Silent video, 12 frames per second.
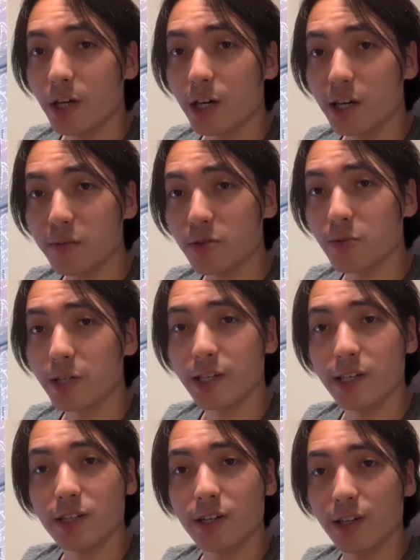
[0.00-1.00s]
comes when
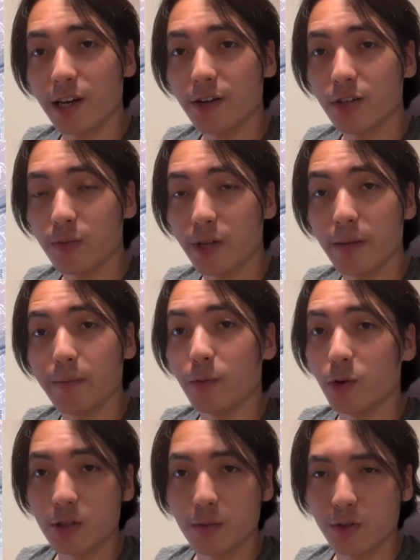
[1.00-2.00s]
he's allowed to play
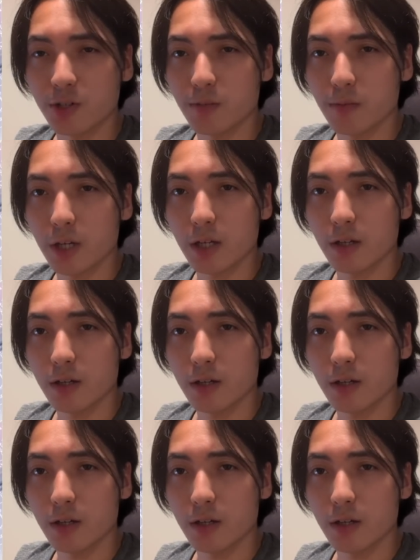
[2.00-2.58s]
multiple Jinbe.